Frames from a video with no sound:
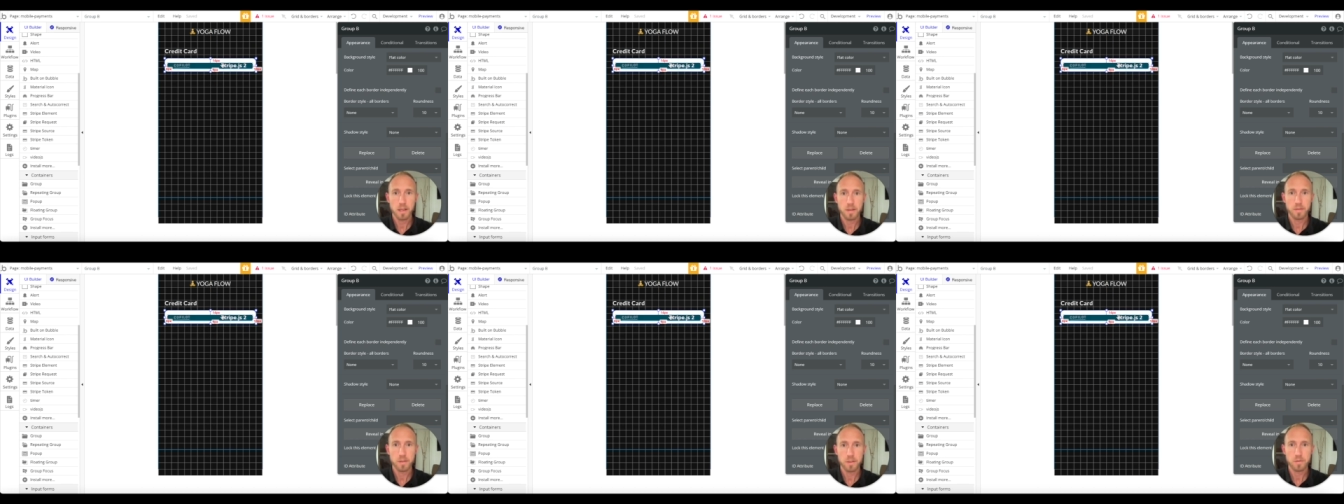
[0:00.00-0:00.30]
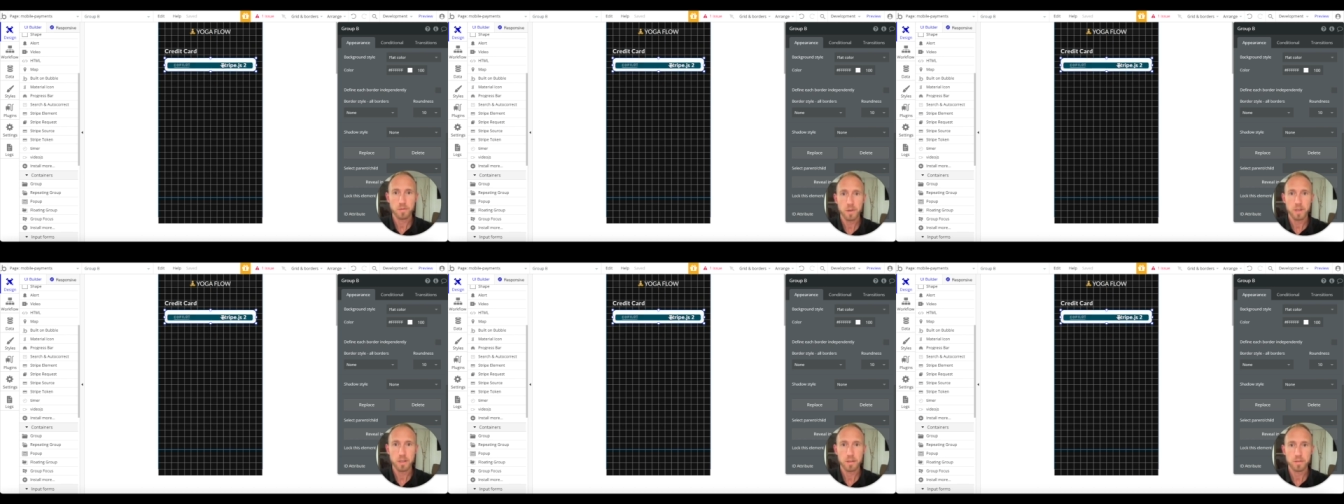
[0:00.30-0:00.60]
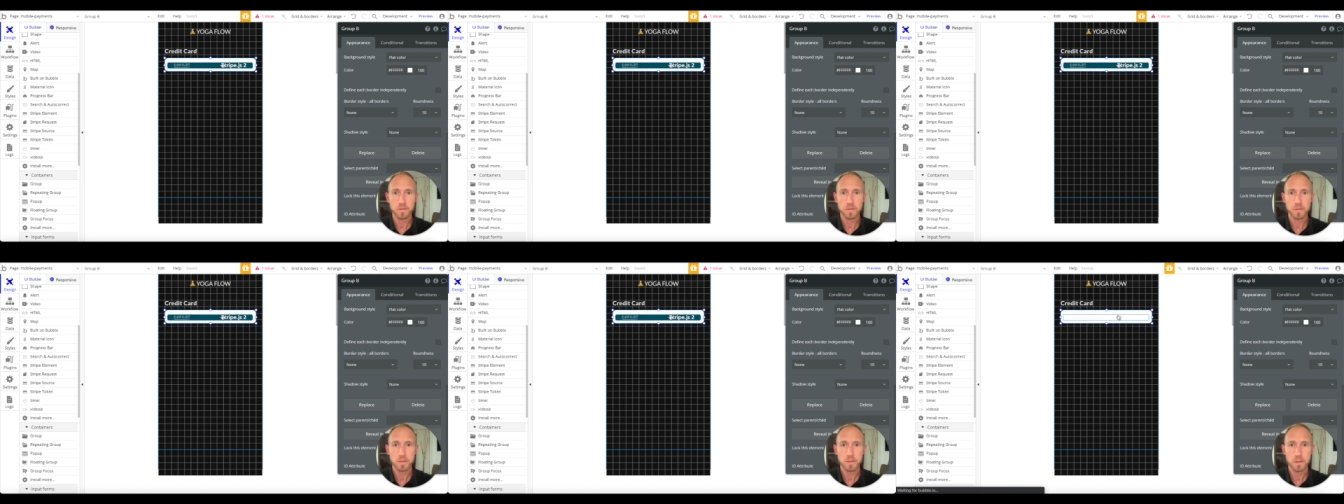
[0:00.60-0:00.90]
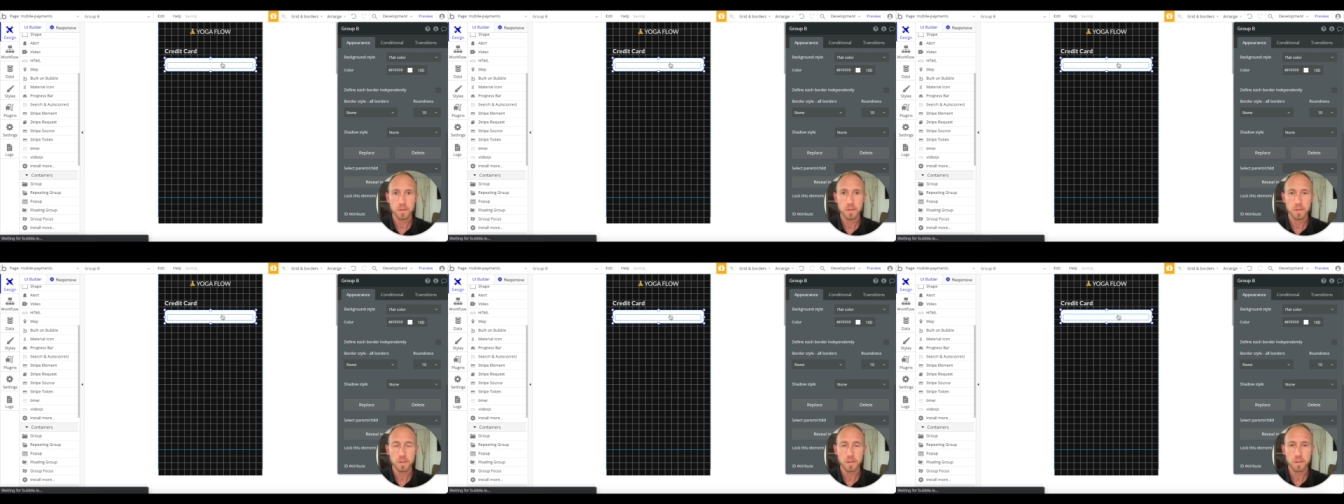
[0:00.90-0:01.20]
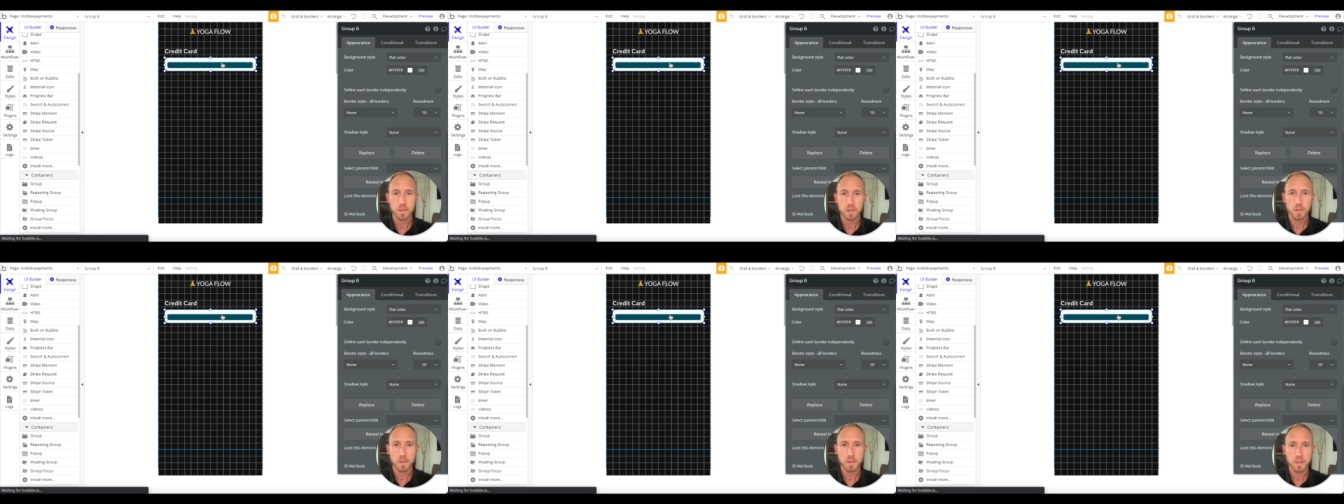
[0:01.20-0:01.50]
11, 12,
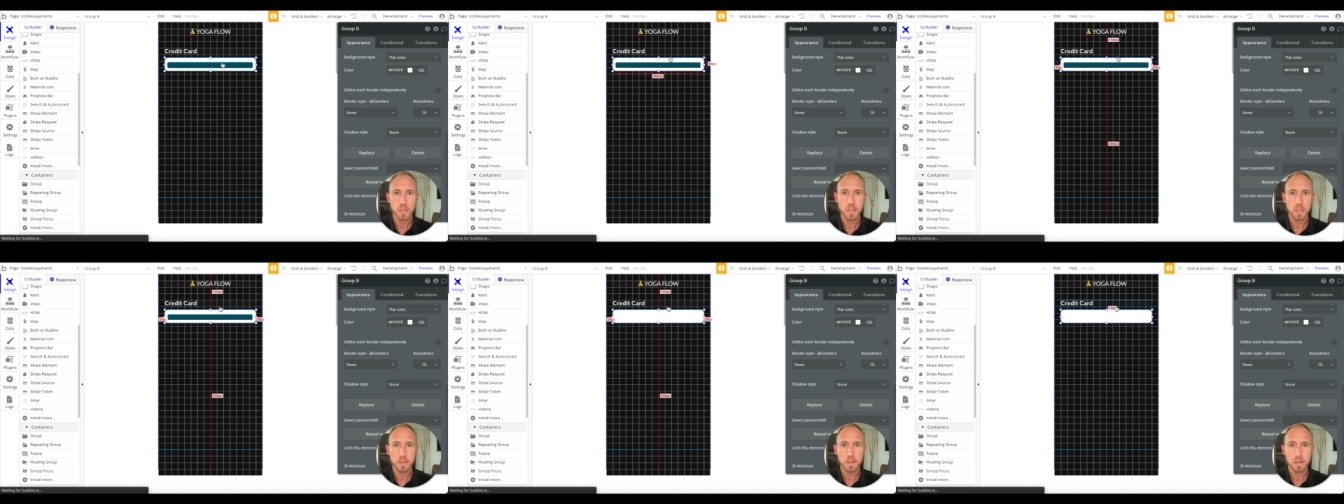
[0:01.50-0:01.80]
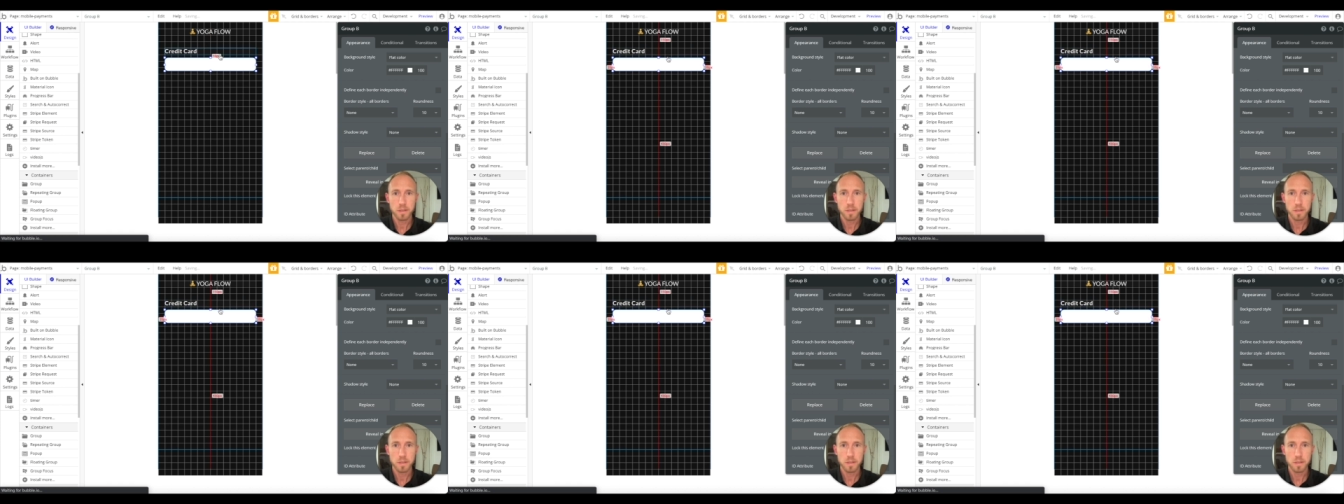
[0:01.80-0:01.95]
13